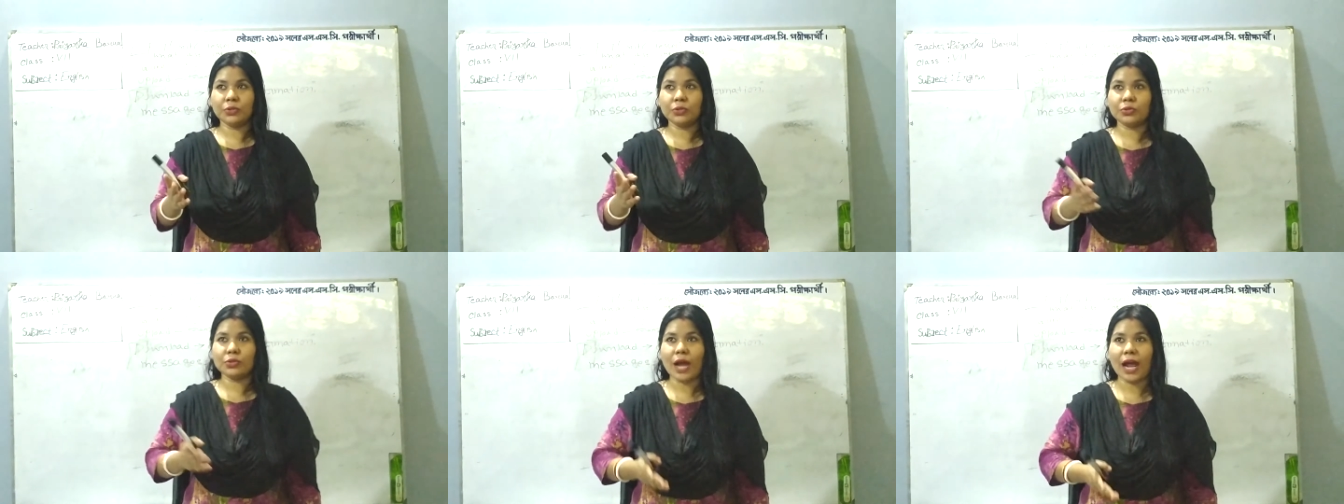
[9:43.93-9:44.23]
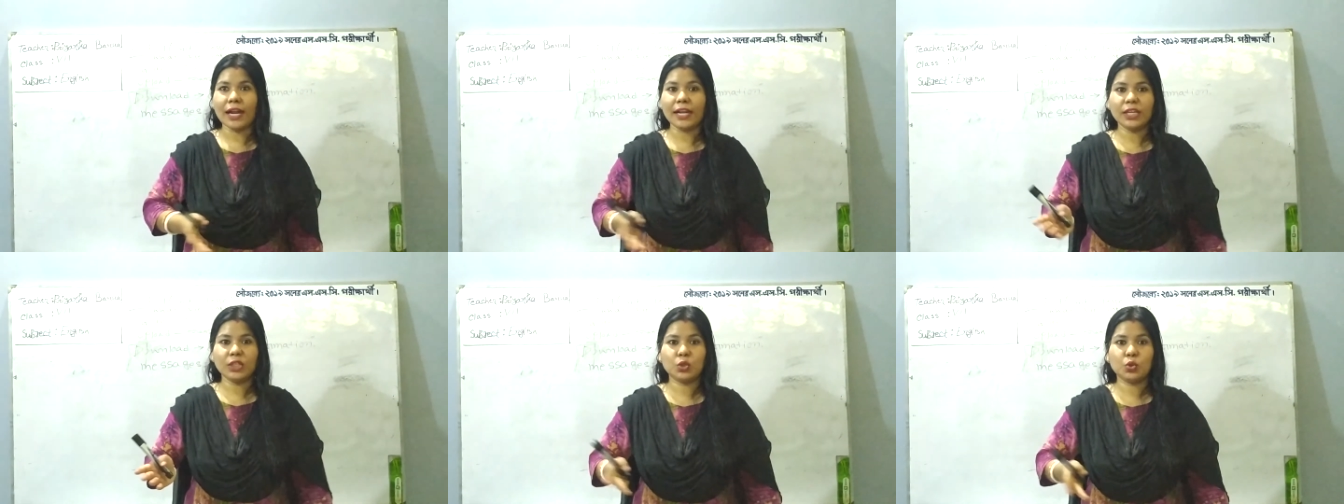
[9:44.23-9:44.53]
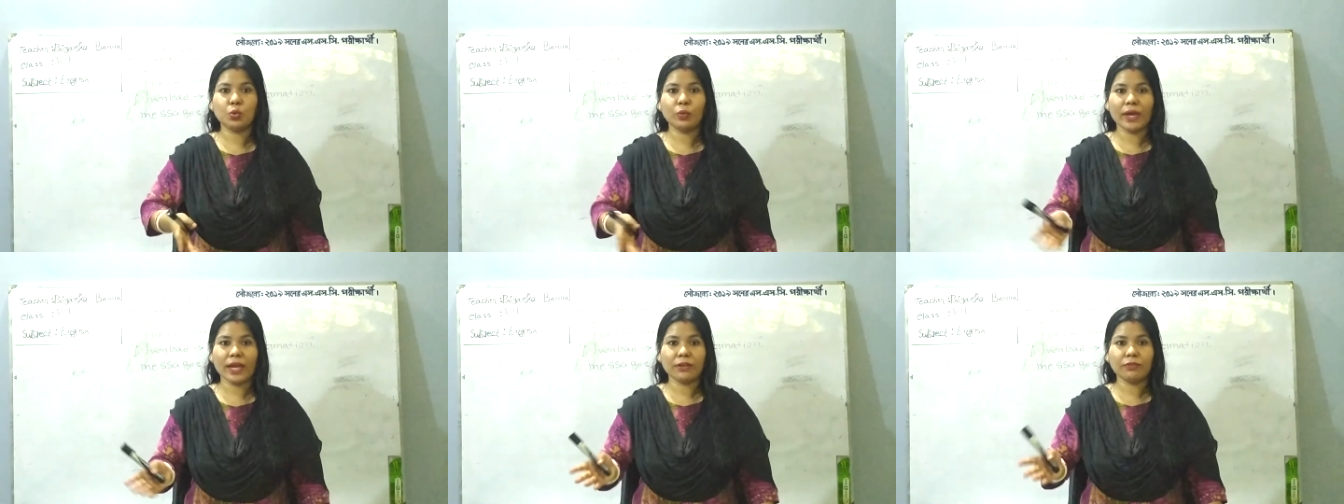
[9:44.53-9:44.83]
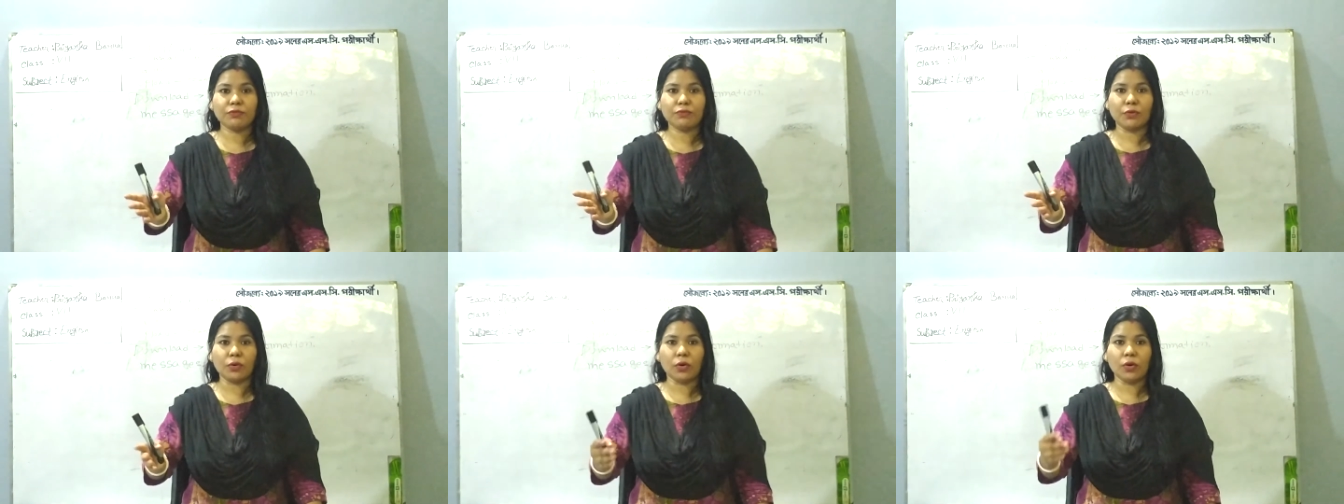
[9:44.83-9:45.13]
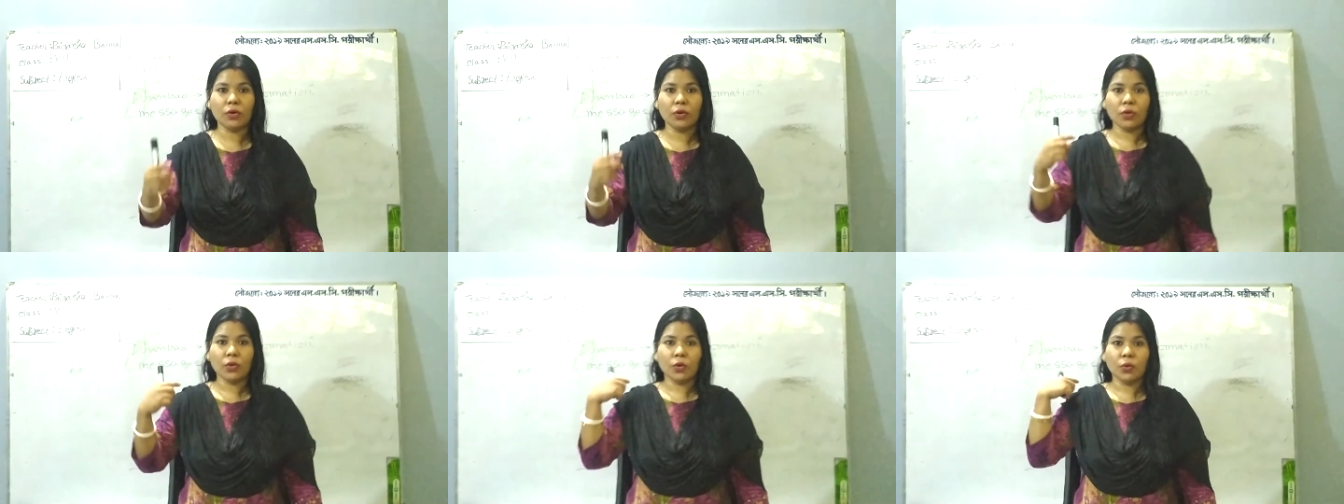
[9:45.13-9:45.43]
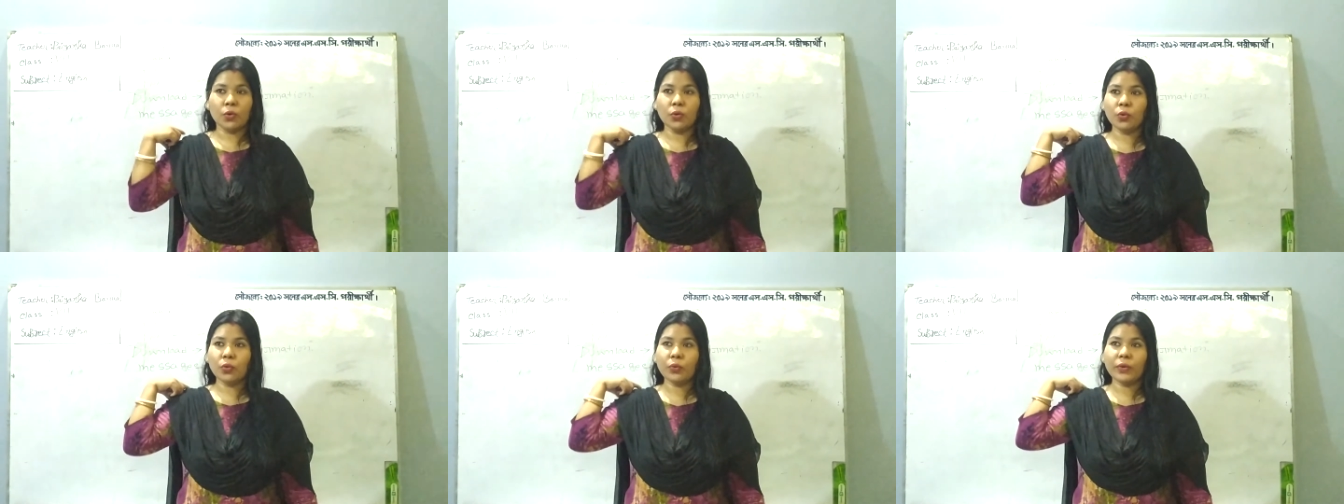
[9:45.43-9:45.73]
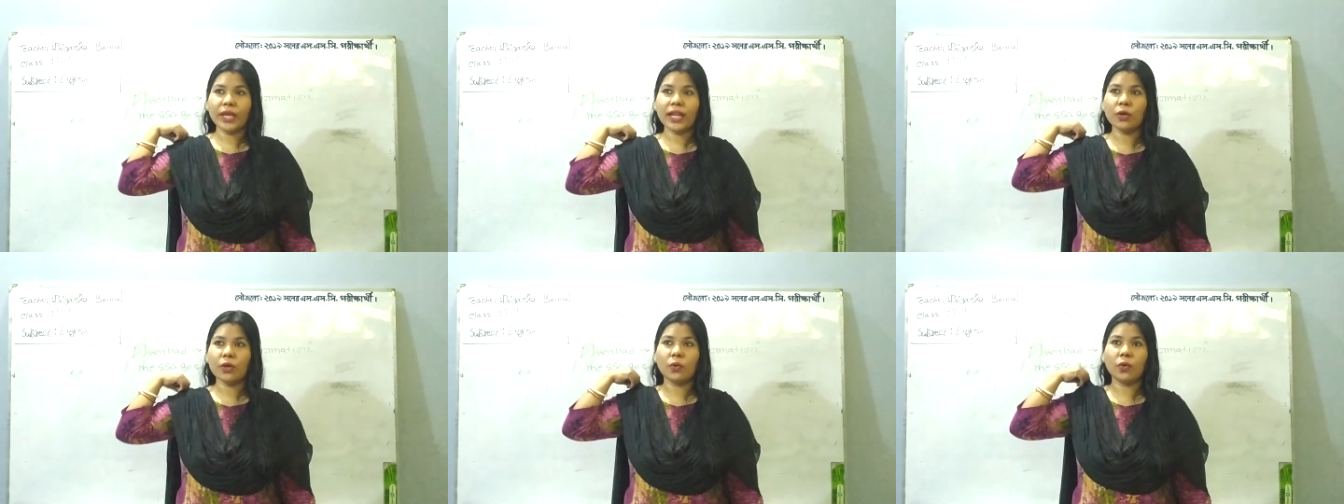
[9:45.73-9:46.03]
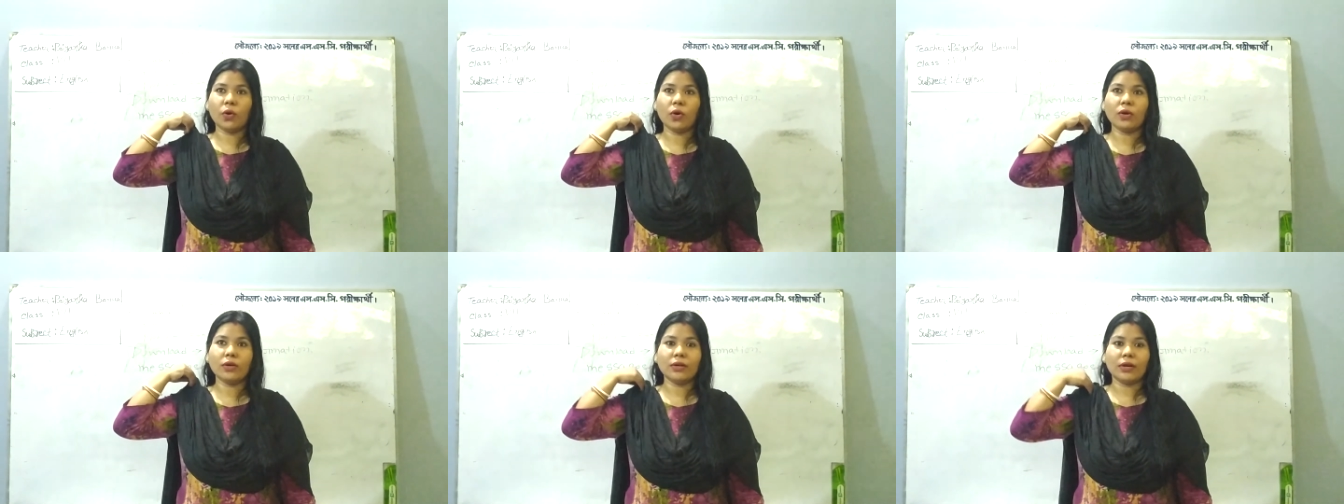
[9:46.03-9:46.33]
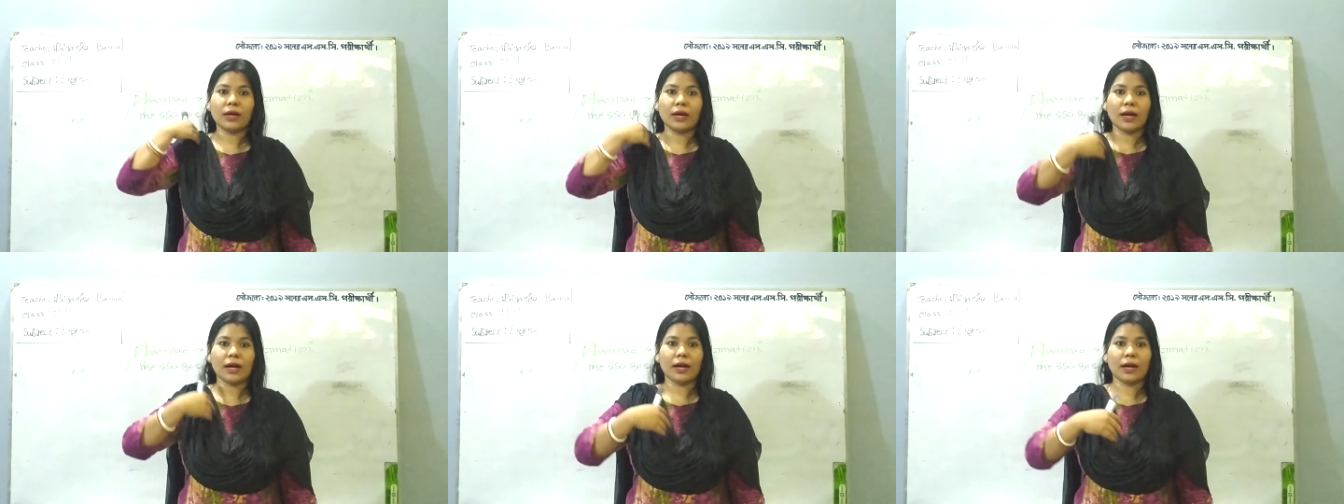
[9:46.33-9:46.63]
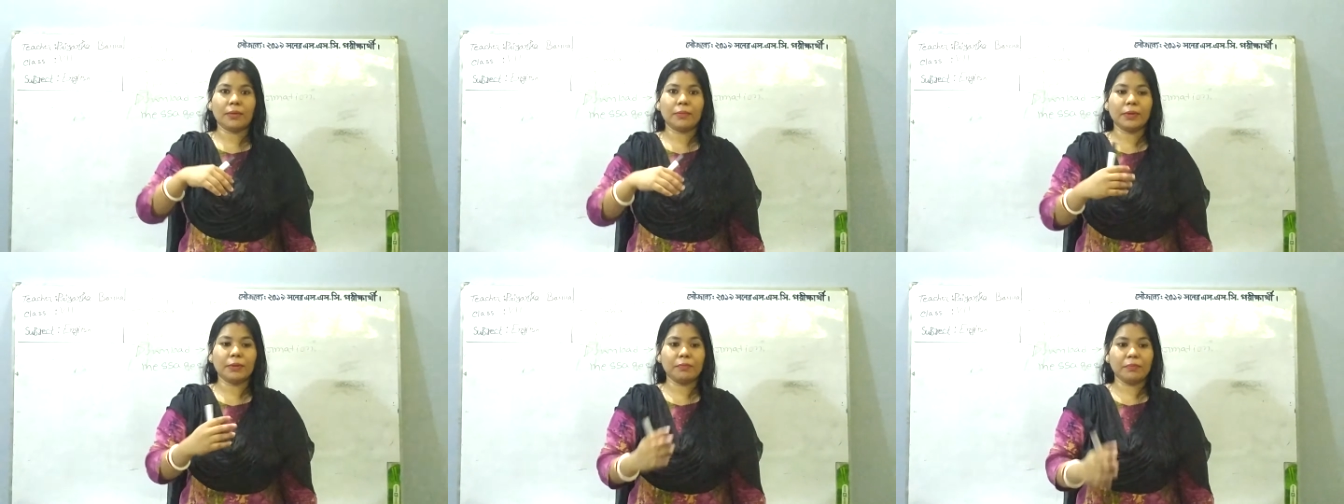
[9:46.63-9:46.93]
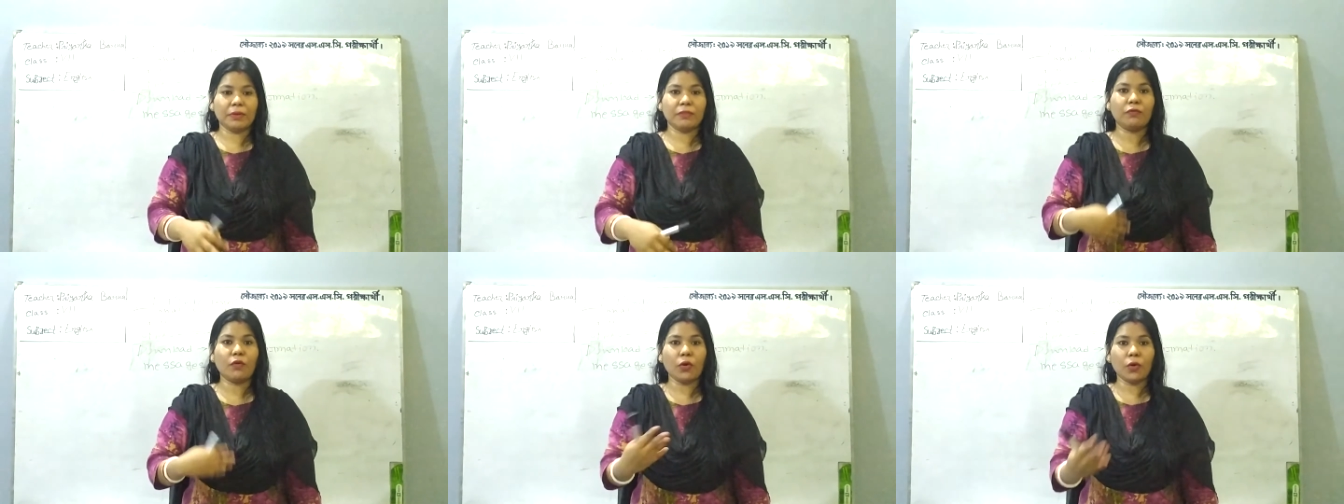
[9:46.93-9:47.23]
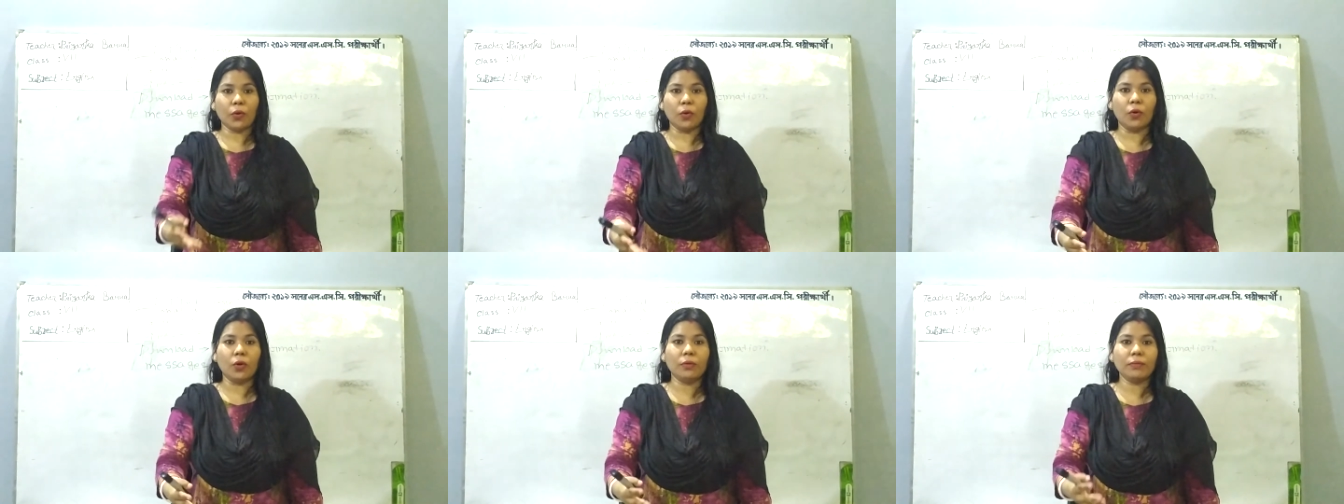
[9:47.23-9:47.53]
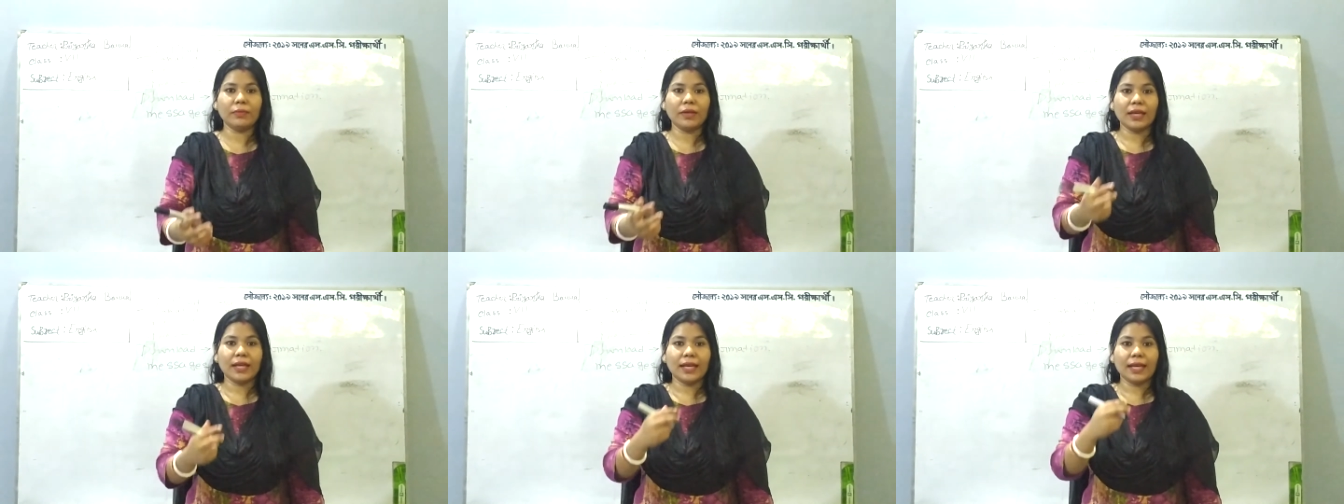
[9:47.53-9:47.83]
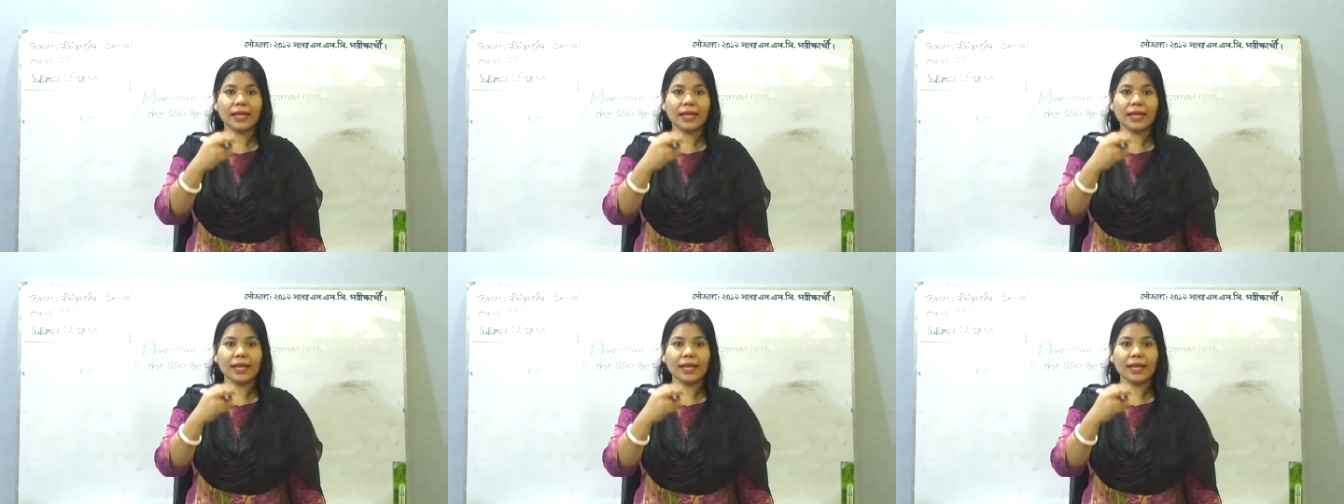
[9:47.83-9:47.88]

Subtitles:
running to and fro. Who will go before home?